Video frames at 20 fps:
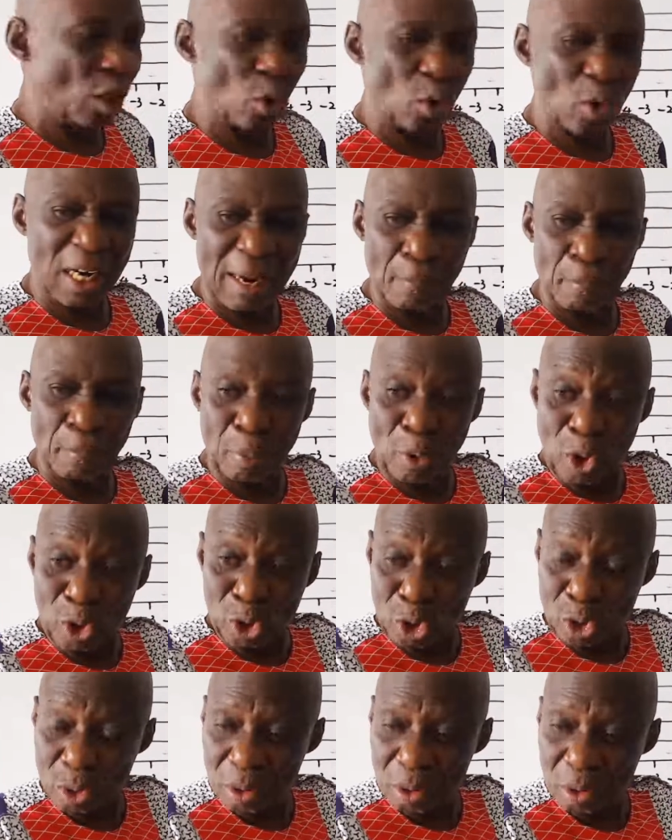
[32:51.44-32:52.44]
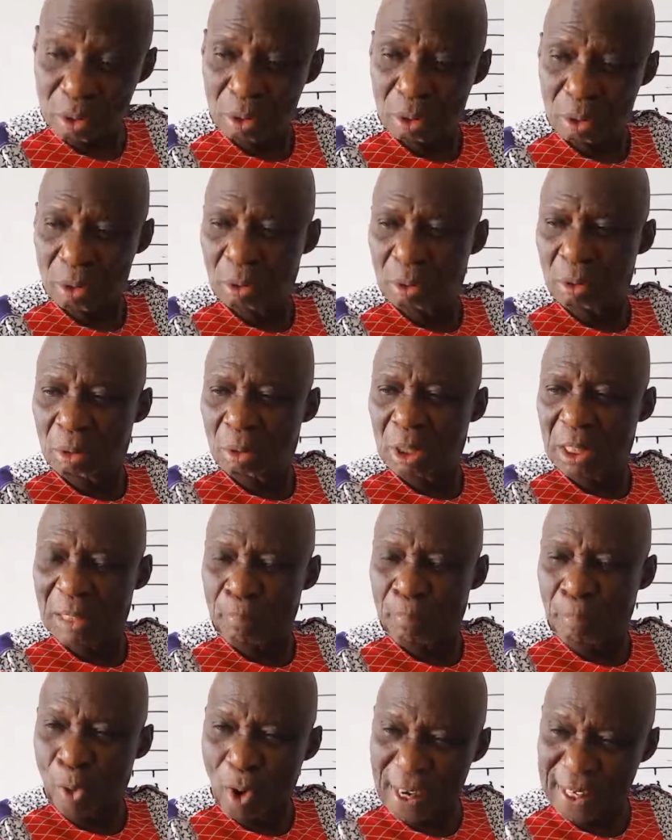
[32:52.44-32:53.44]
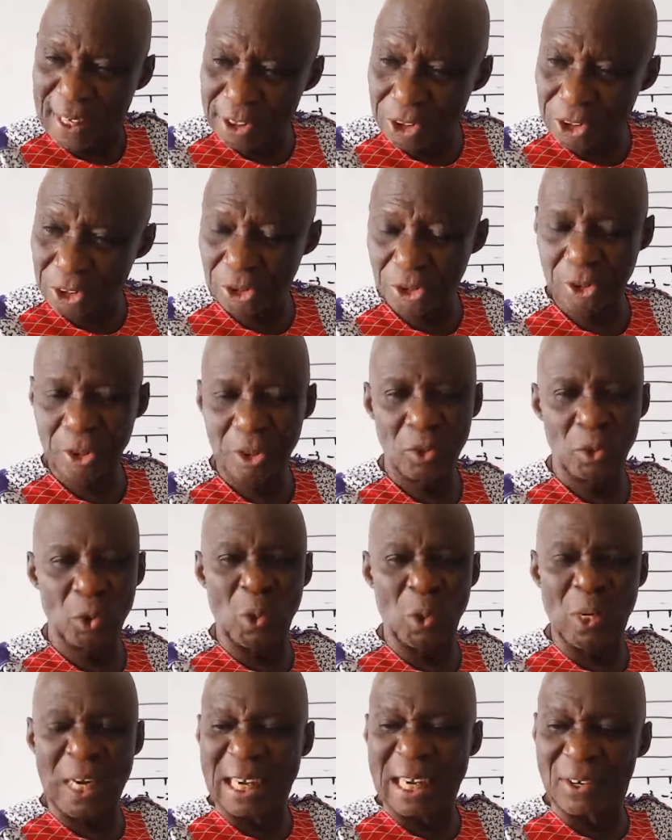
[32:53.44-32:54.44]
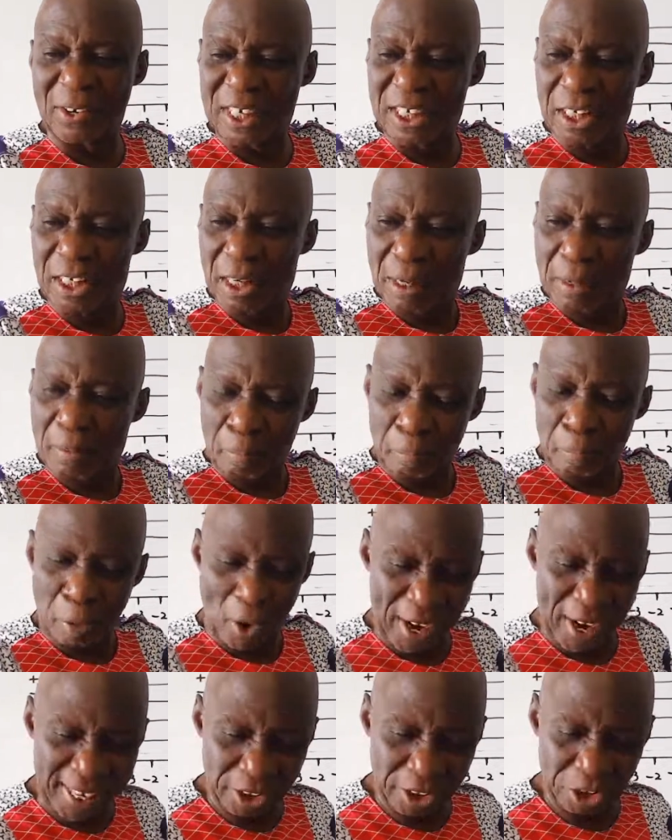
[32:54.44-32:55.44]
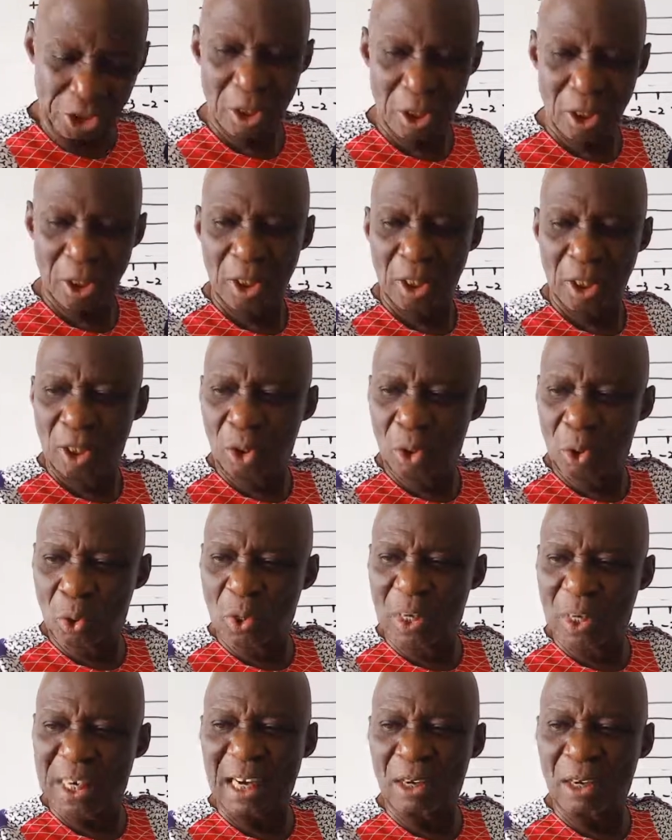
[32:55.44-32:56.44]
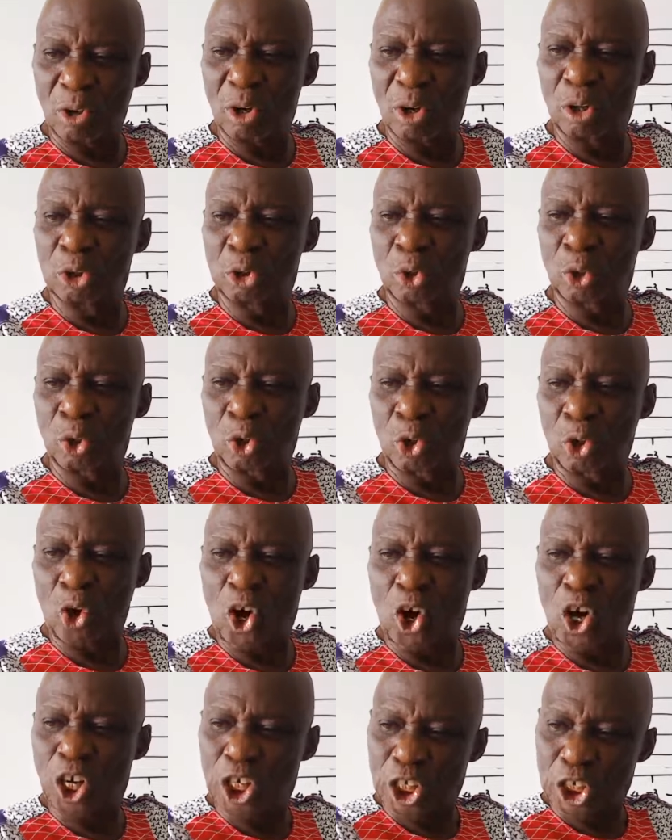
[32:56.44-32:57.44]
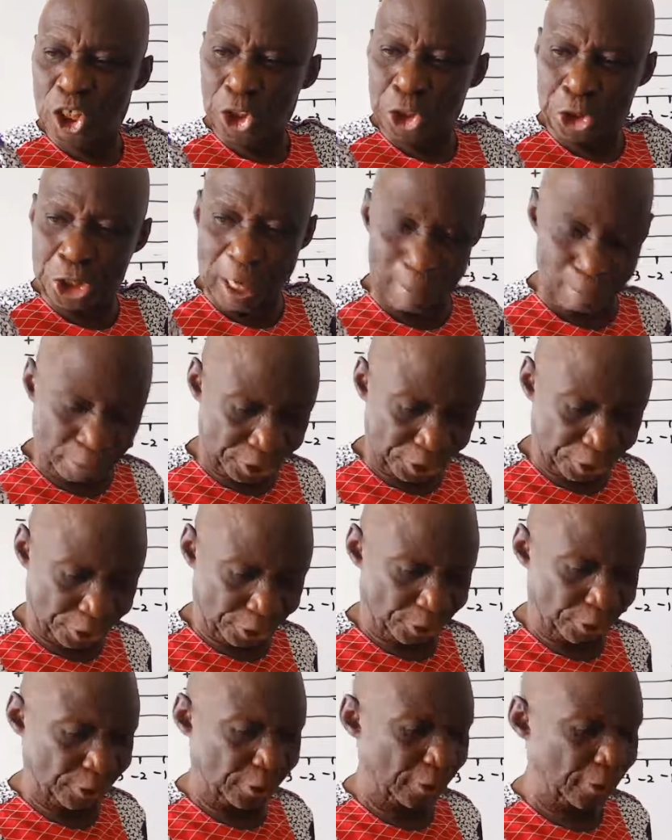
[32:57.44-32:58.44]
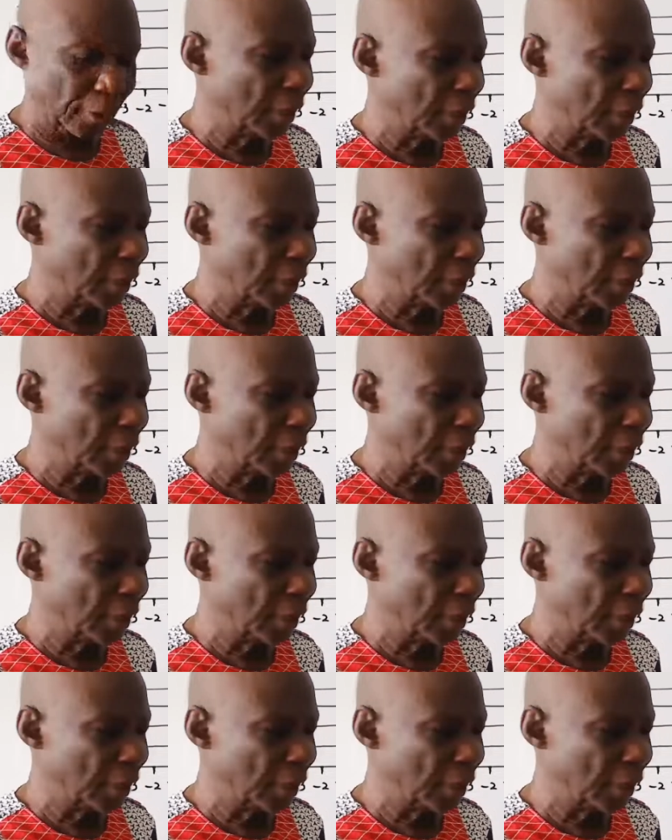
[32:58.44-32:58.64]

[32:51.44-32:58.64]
you can plot points, you can read points, you can also draw shapes.